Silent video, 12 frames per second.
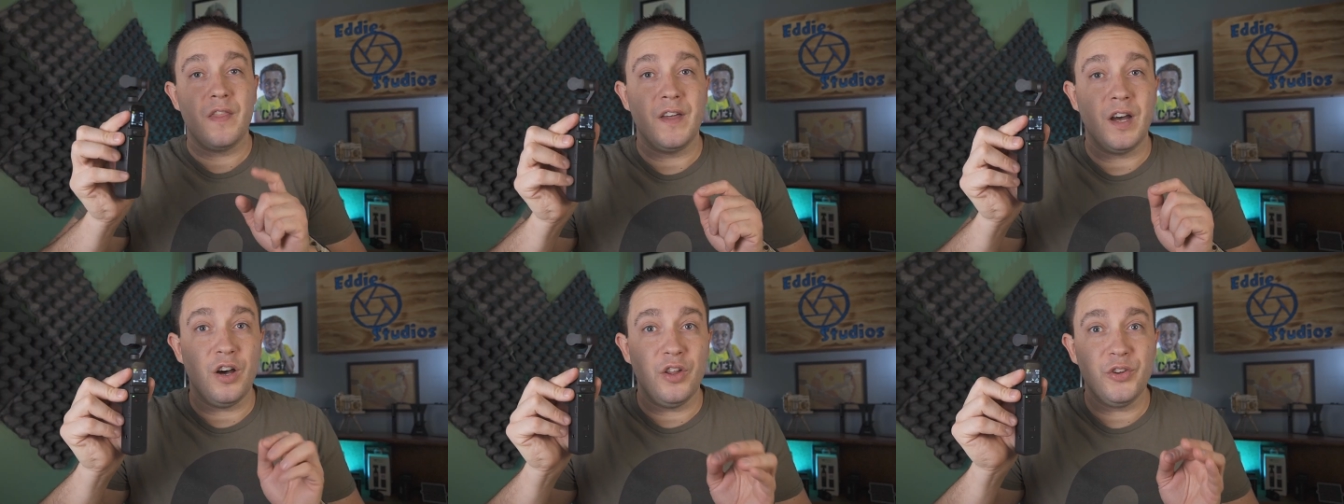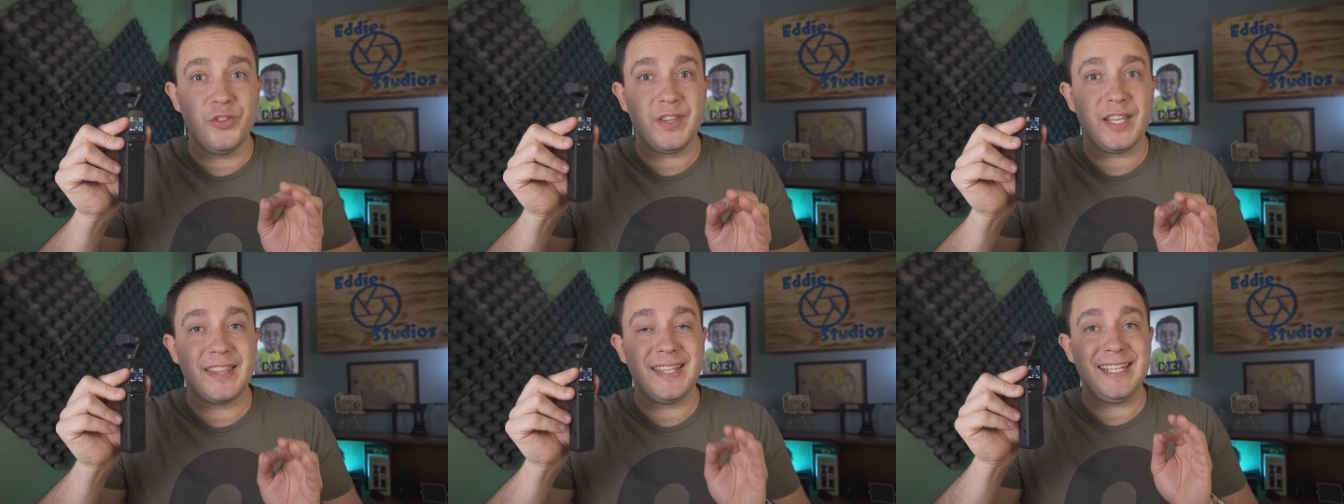The other
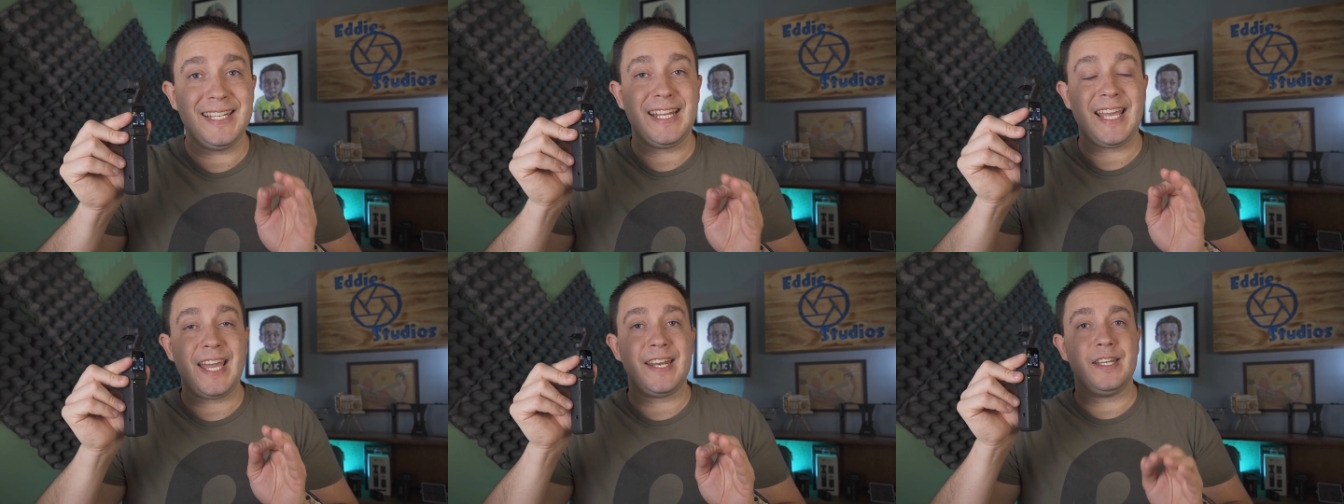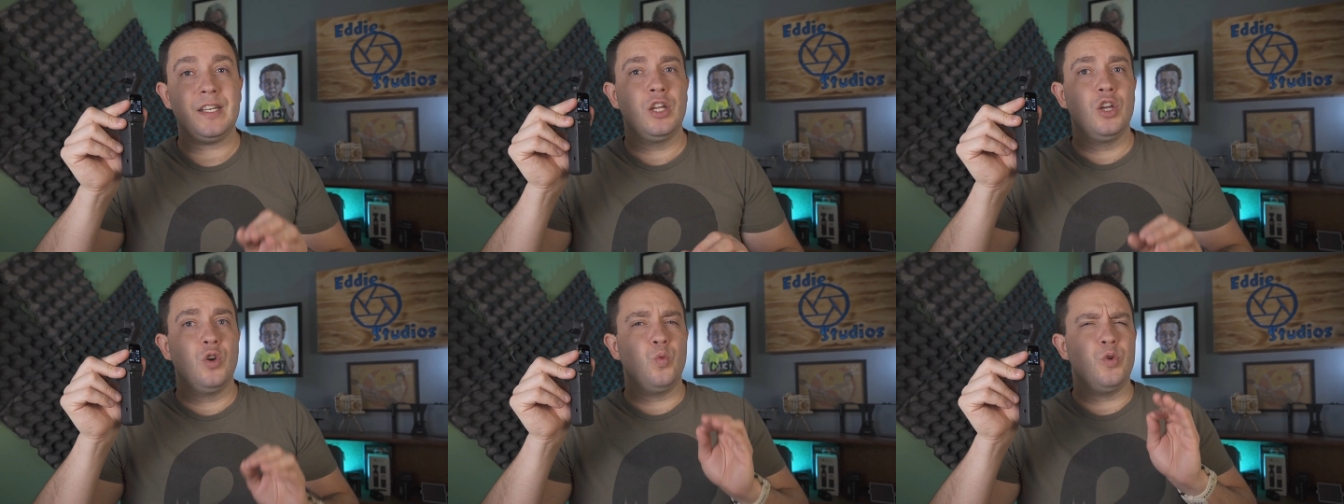thing that it added,
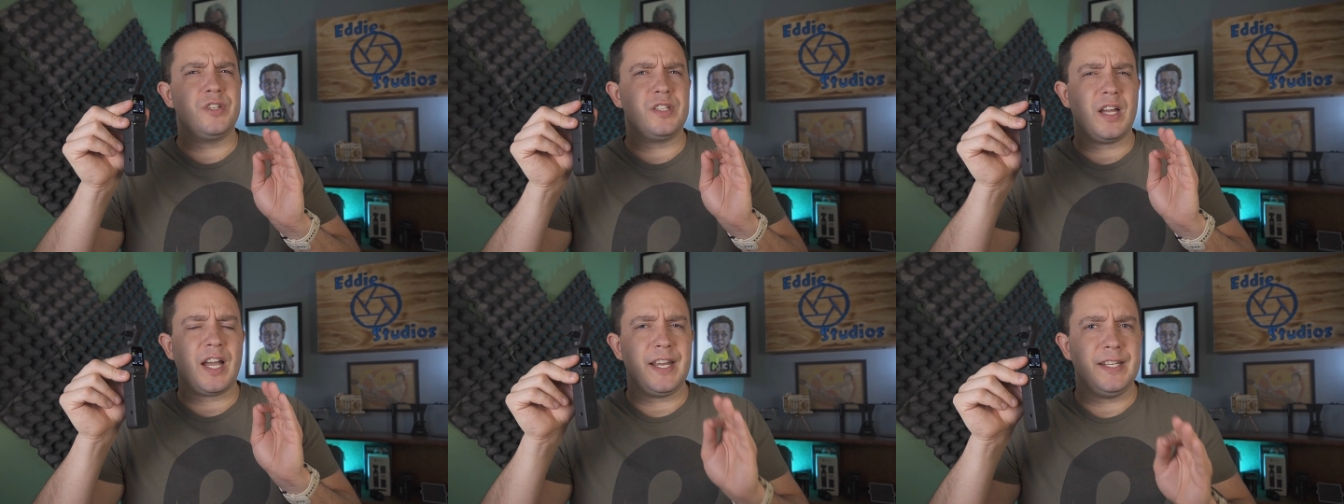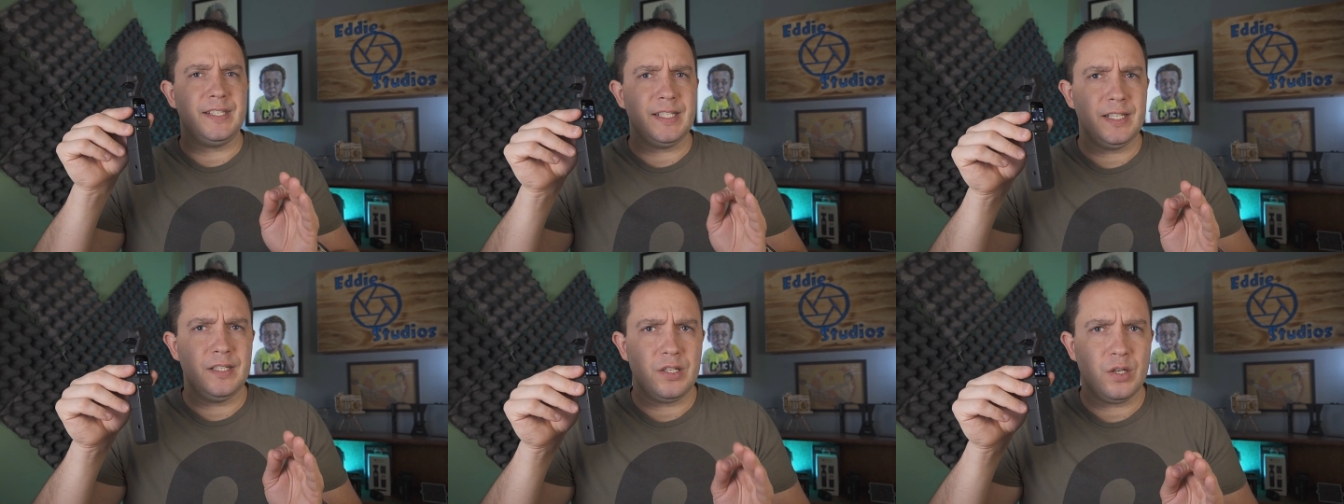which I
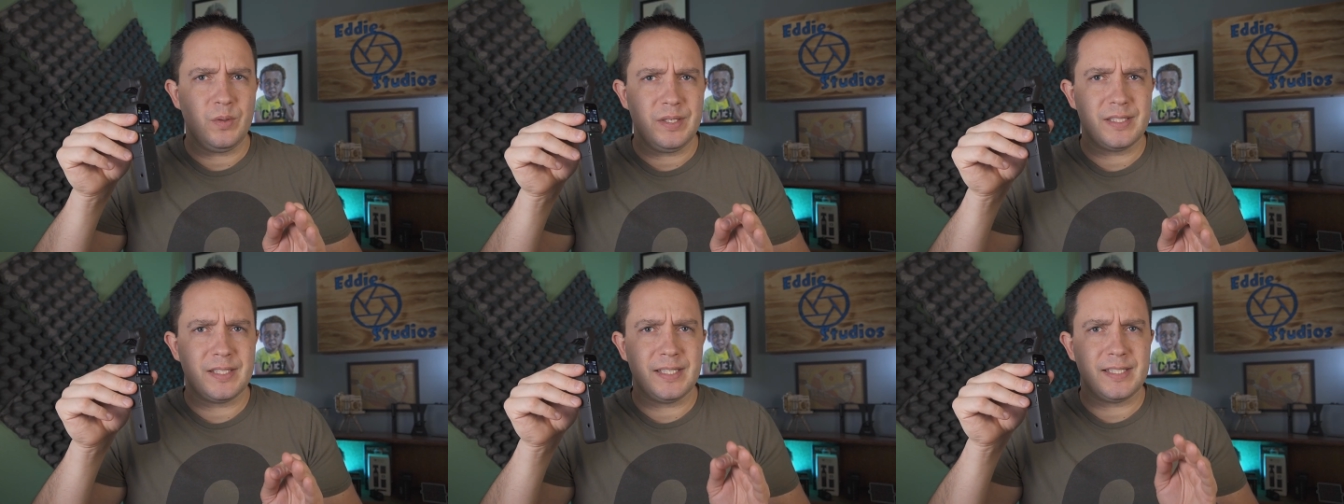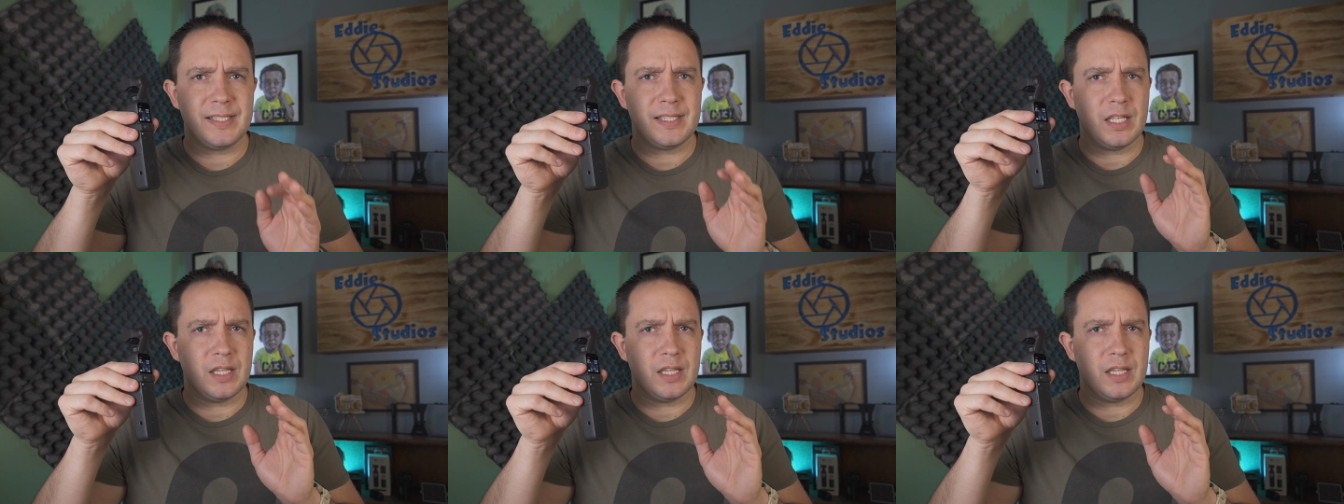did notice this is a